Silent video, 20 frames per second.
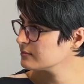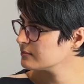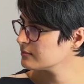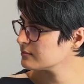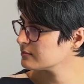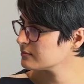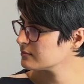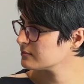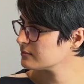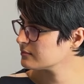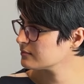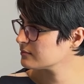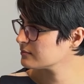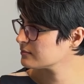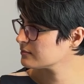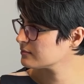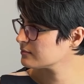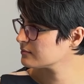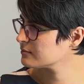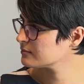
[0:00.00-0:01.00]

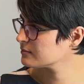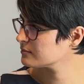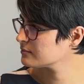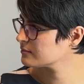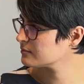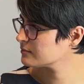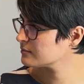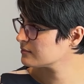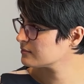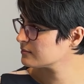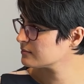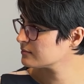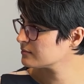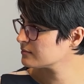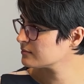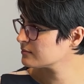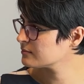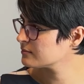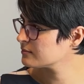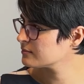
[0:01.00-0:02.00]

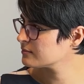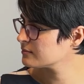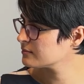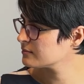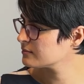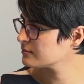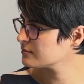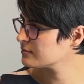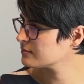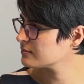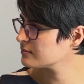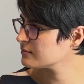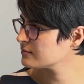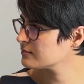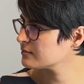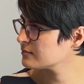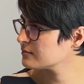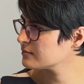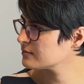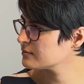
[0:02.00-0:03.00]

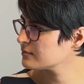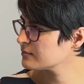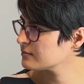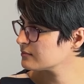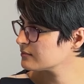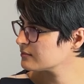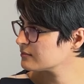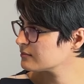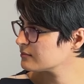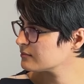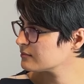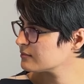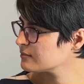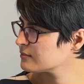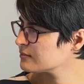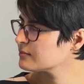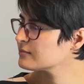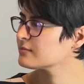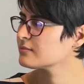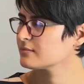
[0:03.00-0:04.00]

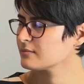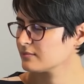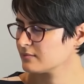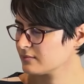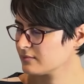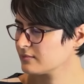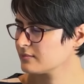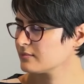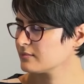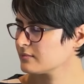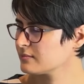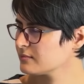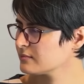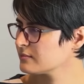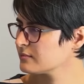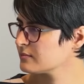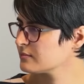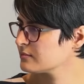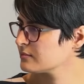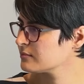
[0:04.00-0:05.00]

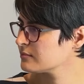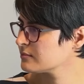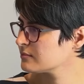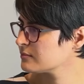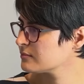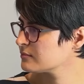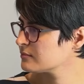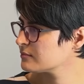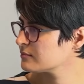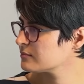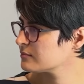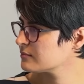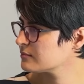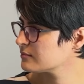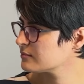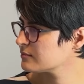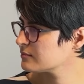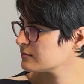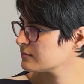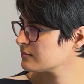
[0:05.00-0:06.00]

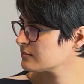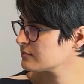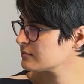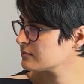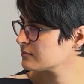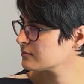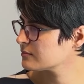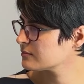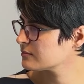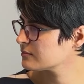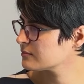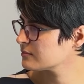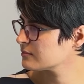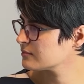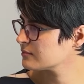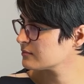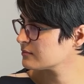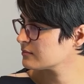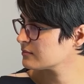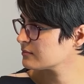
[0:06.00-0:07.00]

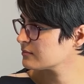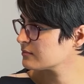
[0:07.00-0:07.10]
(not speaking)